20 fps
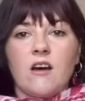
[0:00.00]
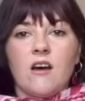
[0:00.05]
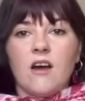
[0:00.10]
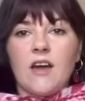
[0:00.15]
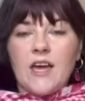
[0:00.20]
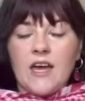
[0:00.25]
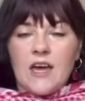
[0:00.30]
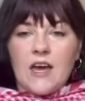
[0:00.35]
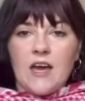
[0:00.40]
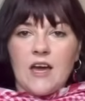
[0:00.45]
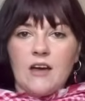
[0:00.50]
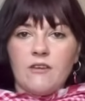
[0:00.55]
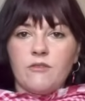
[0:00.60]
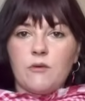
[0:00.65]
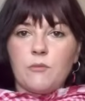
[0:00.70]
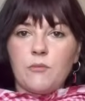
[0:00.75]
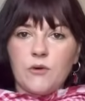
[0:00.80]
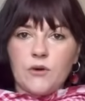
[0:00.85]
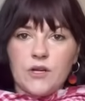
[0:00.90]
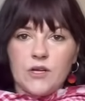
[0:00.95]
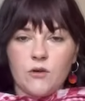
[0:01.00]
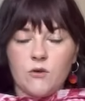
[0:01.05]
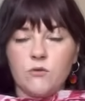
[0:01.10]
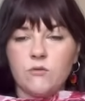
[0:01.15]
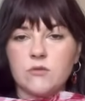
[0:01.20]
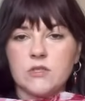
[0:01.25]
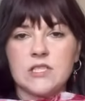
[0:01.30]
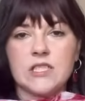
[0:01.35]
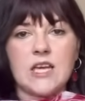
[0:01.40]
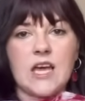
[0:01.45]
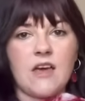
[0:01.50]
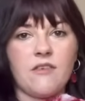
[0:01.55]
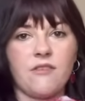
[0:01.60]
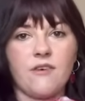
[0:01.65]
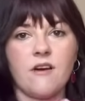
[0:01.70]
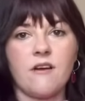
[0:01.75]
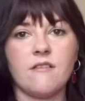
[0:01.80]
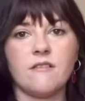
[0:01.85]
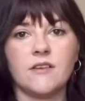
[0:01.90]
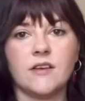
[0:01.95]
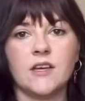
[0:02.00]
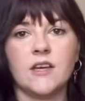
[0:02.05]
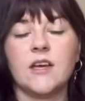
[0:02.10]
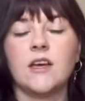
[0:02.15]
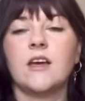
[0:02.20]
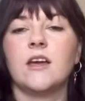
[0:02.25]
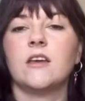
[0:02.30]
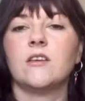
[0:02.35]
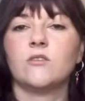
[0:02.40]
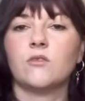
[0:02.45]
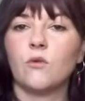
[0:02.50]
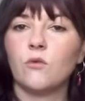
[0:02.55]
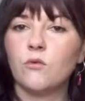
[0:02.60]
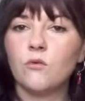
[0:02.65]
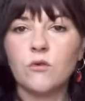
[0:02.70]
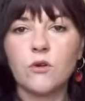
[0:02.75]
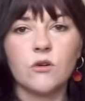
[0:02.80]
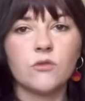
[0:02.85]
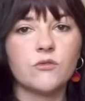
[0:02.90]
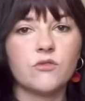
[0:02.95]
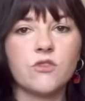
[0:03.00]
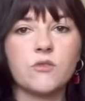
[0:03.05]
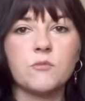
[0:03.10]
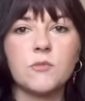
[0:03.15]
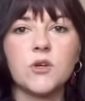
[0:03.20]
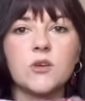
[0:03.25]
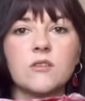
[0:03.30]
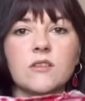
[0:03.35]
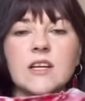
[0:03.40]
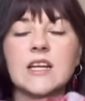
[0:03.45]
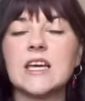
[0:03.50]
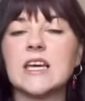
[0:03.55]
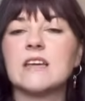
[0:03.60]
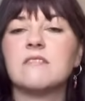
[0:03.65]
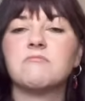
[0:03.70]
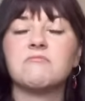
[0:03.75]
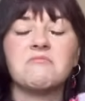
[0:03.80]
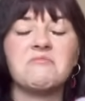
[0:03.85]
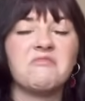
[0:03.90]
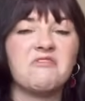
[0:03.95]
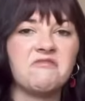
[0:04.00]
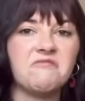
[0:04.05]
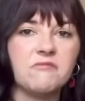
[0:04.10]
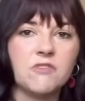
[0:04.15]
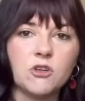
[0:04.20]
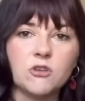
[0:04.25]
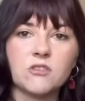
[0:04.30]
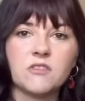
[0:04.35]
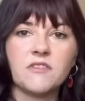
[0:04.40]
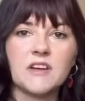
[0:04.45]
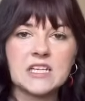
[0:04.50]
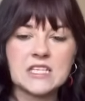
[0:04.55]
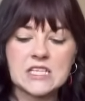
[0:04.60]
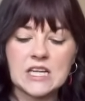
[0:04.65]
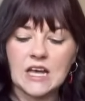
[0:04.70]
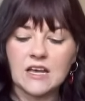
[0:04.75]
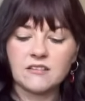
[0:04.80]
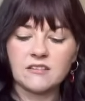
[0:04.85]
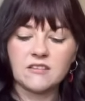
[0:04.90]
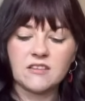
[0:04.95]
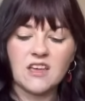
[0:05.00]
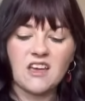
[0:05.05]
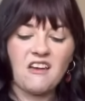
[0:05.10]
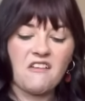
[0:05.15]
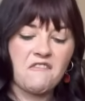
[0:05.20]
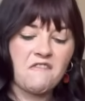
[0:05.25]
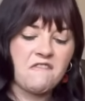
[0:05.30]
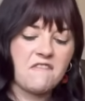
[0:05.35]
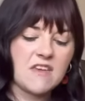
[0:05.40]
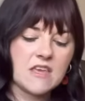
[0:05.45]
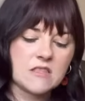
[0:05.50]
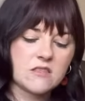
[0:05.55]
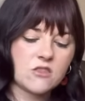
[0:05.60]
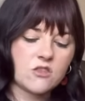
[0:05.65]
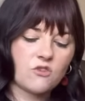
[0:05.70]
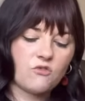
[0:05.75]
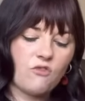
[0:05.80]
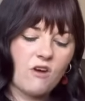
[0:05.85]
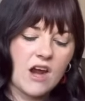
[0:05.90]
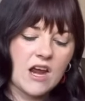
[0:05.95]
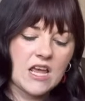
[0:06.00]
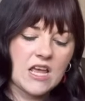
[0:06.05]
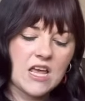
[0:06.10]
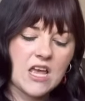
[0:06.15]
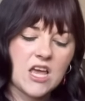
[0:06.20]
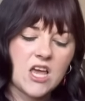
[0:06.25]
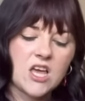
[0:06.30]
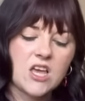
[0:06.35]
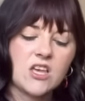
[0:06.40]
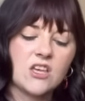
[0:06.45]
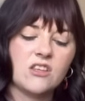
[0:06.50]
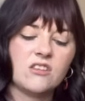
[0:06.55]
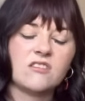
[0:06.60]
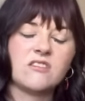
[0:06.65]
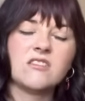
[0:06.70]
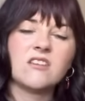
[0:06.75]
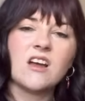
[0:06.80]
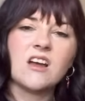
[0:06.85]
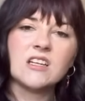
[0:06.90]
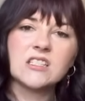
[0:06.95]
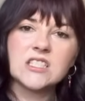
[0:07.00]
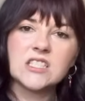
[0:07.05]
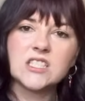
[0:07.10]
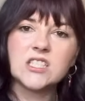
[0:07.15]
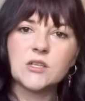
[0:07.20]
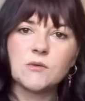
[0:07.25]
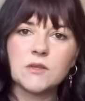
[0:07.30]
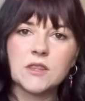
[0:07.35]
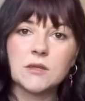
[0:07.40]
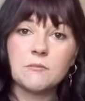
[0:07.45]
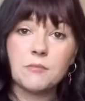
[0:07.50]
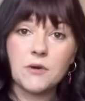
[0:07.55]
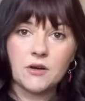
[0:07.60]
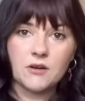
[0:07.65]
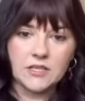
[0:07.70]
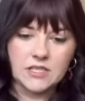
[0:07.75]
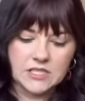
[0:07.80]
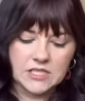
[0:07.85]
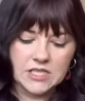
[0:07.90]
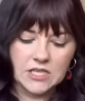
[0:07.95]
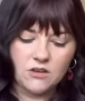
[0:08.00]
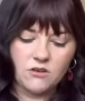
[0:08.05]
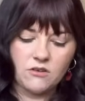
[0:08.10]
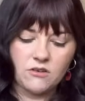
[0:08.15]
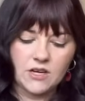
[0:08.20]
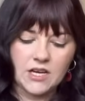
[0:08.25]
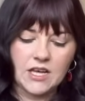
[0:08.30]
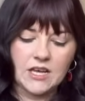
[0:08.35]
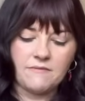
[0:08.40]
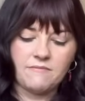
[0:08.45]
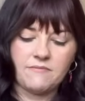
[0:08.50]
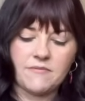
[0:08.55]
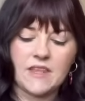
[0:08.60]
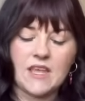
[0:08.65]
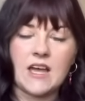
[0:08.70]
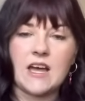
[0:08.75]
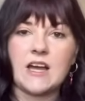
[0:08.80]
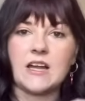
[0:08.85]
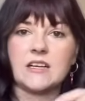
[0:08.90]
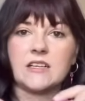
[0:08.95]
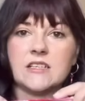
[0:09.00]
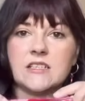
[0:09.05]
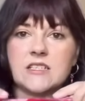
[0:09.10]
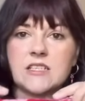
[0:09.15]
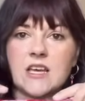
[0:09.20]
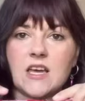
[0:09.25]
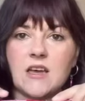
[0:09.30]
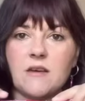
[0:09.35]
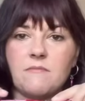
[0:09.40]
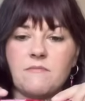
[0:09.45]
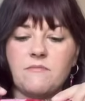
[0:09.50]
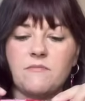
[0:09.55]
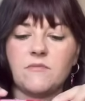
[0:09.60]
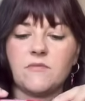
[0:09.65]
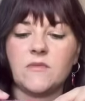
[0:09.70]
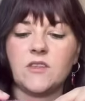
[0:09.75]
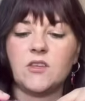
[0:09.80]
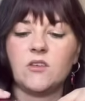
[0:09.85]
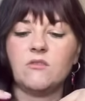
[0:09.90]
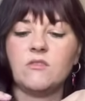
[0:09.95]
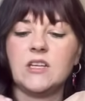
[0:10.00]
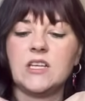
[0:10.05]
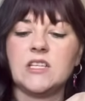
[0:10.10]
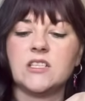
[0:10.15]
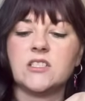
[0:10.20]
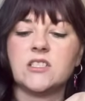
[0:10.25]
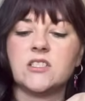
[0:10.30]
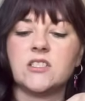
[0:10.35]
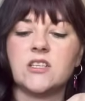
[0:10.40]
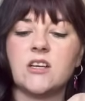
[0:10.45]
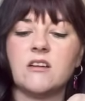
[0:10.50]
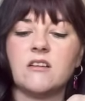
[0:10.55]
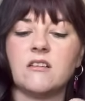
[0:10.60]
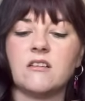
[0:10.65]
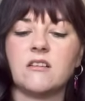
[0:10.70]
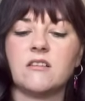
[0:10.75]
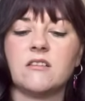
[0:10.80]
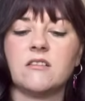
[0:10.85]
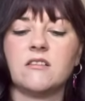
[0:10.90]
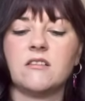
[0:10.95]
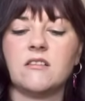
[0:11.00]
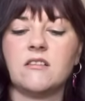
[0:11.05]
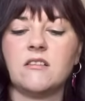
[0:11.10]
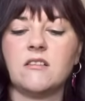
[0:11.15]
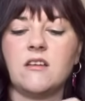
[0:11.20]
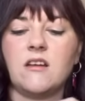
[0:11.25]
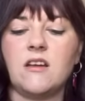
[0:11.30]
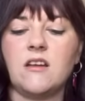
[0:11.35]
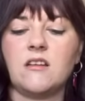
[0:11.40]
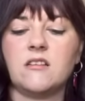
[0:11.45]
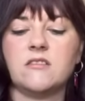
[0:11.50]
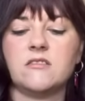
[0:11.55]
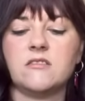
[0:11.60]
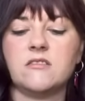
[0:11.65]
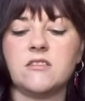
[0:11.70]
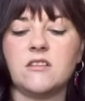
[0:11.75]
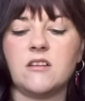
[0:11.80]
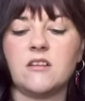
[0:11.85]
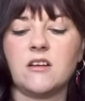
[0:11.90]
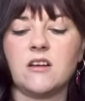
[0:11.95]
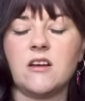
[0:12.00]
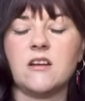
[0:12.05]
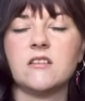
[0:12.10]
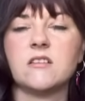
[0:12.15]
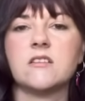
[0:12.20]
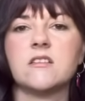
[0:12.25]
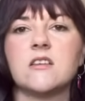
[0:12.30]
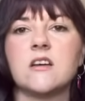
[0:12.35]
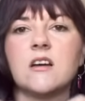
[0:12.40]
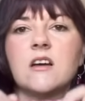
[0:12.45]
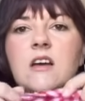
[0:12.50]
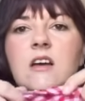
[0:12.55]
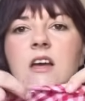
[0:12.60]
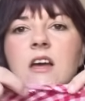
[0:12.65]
I have put it all together. It's all gone smoothly, looks fantastic, fits great. Started doing the binding on it, and you need to tuck and tuck under.